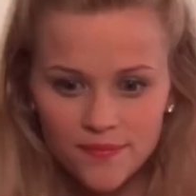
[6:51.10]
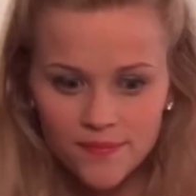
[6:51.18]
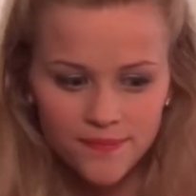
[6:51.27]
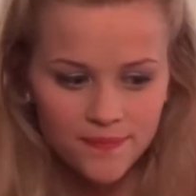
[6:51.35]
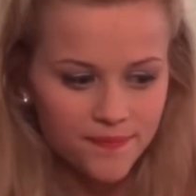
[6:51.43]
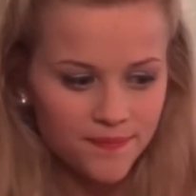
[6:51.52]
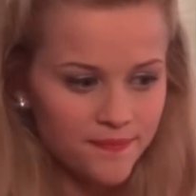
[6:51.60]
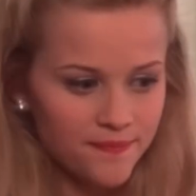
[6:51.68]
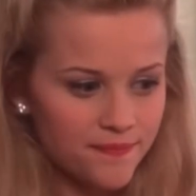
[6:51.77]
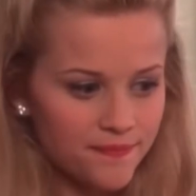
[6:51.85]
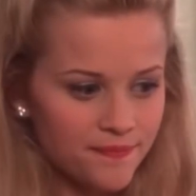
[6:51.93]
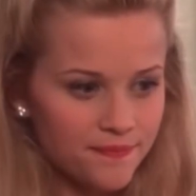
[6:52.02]
to her
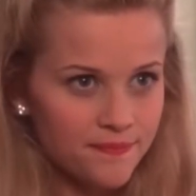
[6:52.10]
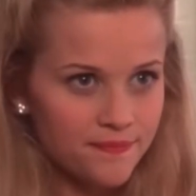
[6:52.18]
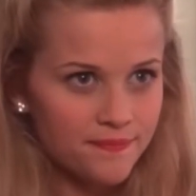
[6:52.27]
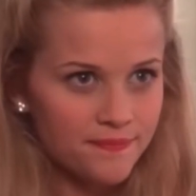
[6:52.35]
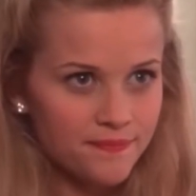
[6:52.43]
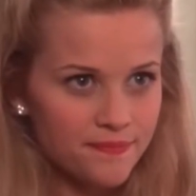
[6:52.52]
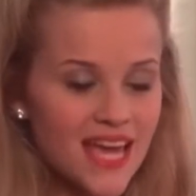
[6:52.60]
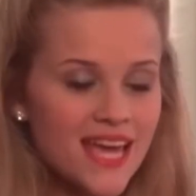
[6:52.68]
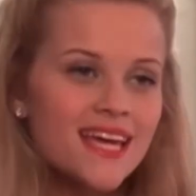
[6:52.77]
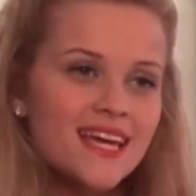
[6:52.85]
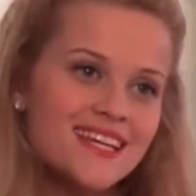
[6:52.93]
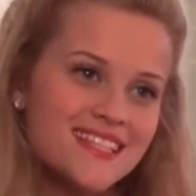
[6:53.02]
advantage.
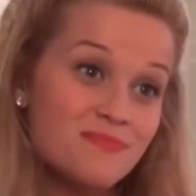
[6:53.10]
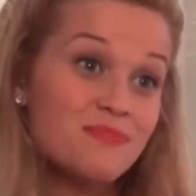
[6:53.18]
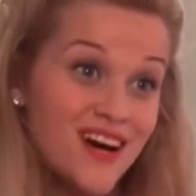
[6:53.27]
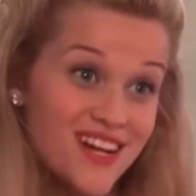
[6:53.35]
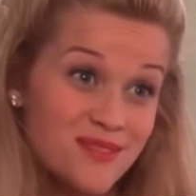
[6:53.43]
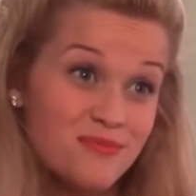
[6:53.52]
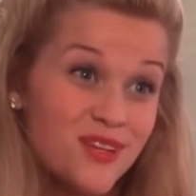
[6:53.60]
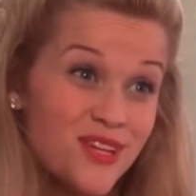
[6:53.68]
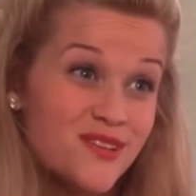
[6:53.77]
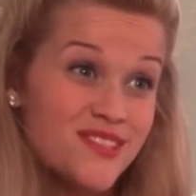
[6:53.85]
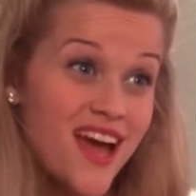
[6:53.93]
Later on, she's on